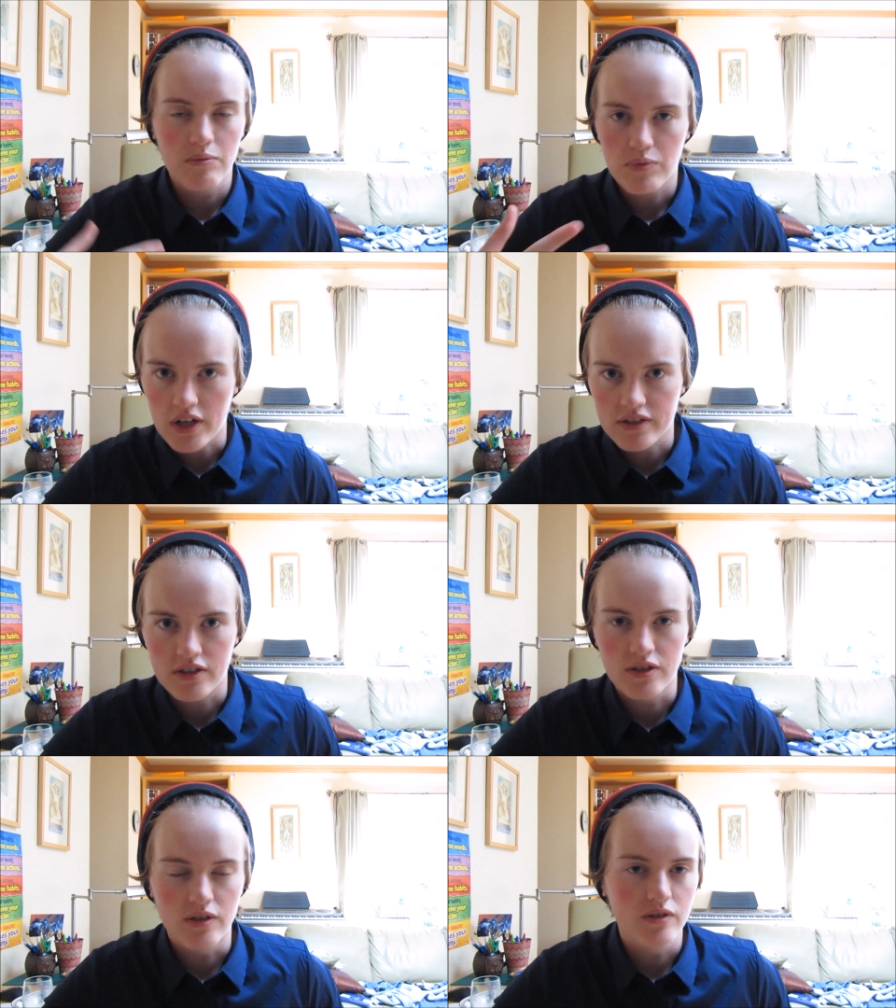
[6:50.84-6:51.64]

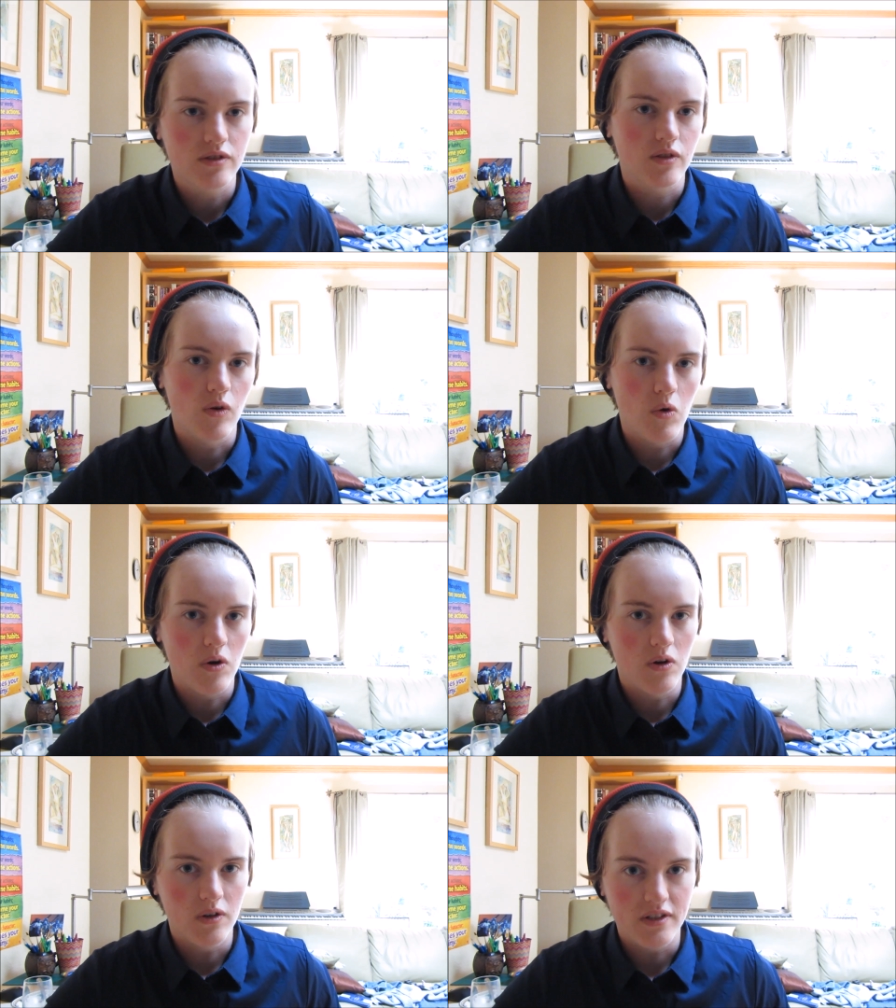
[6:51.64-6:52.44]
prostitutes
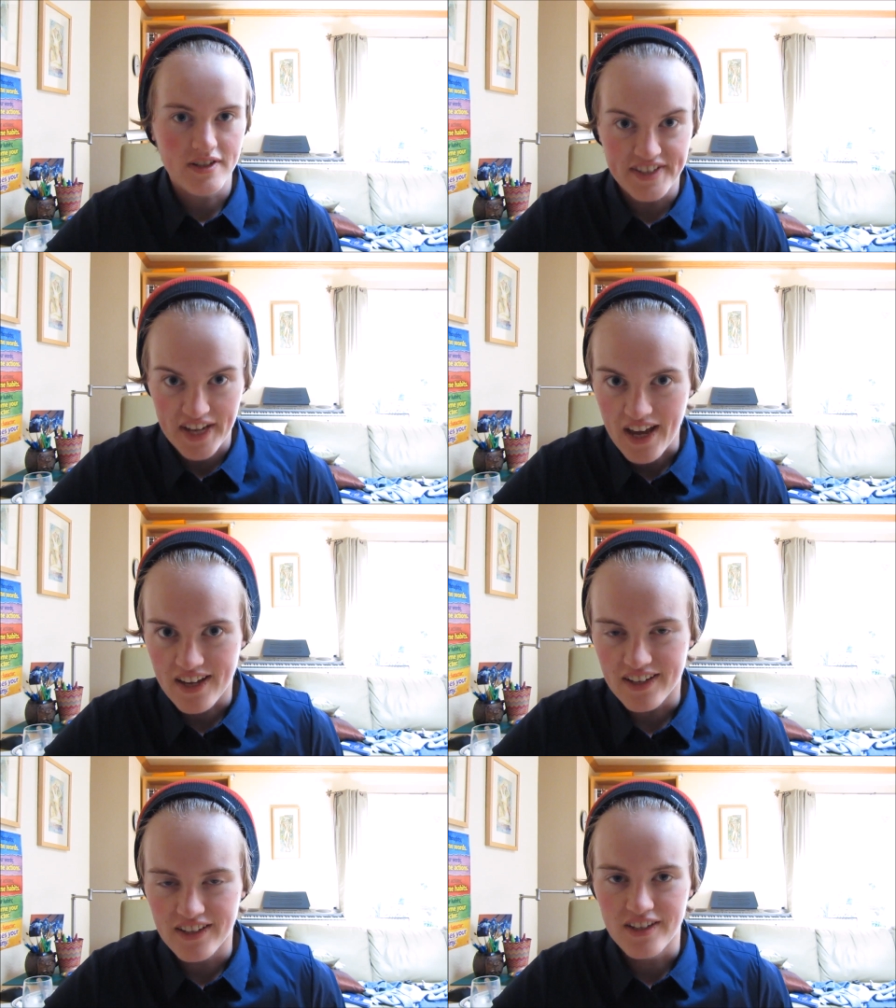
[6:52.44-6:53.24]
or
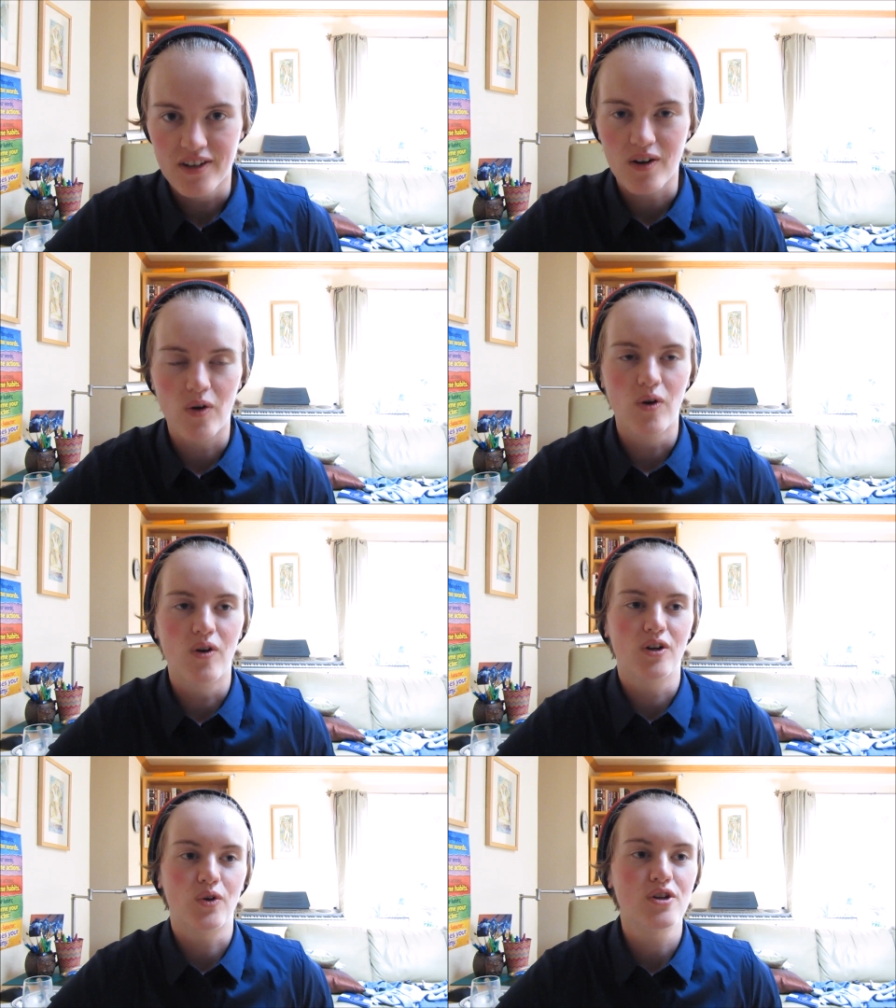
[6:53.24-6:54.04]
dead
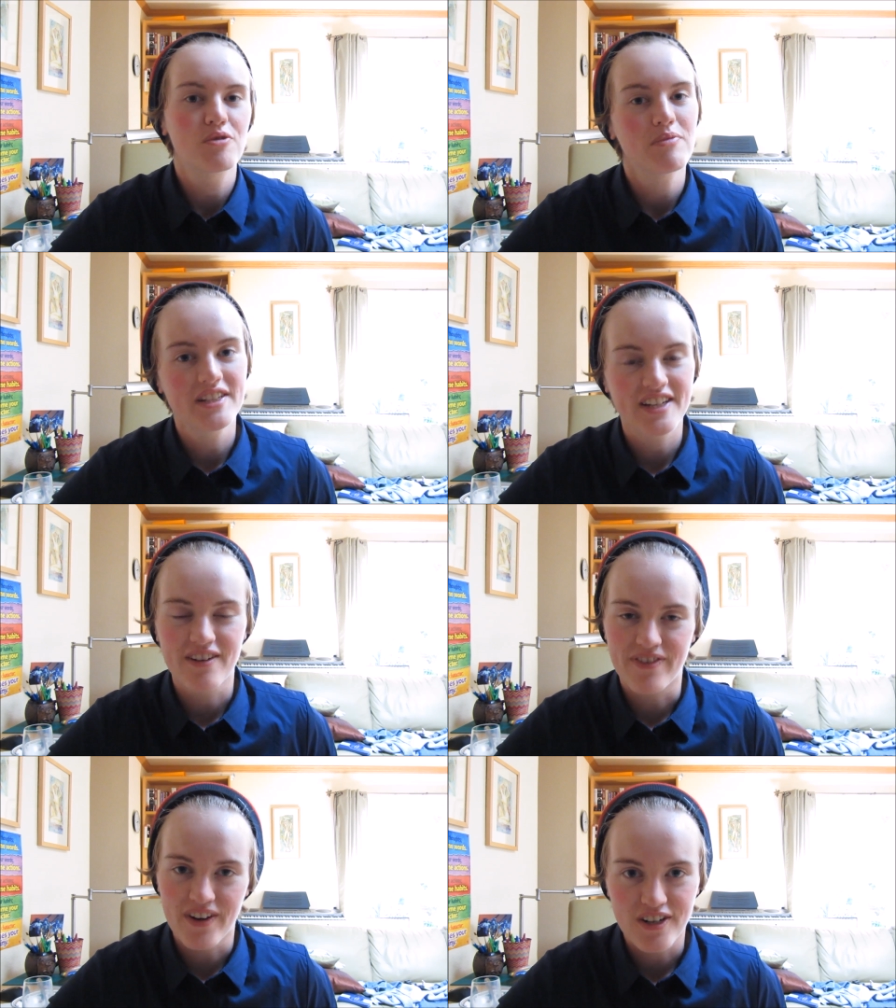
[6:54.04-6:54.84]
or going to be
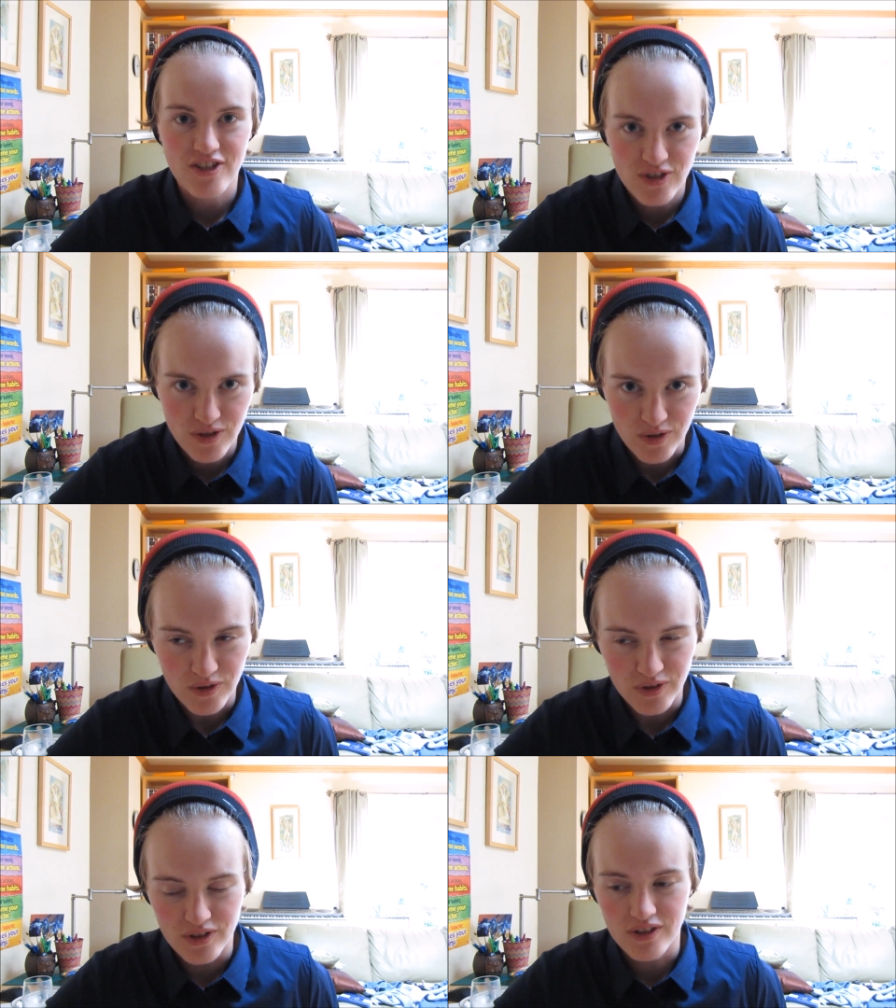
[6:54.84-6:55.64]
dead very
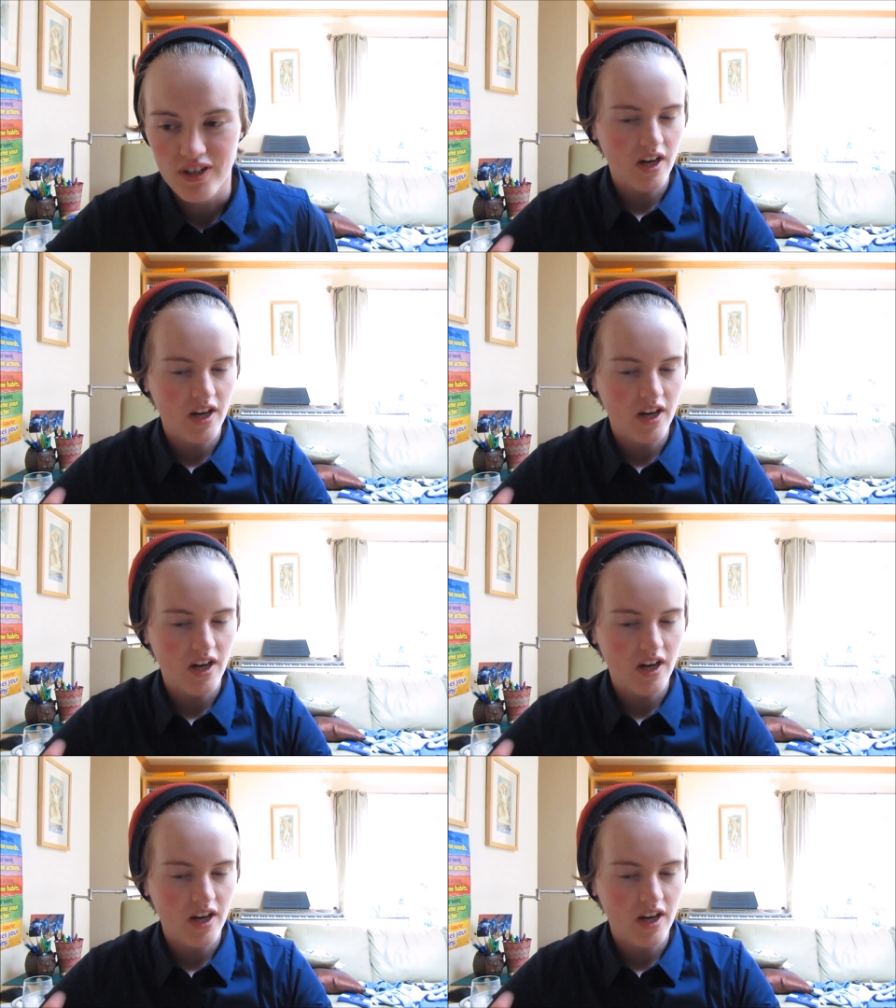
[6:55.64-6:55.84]
soon.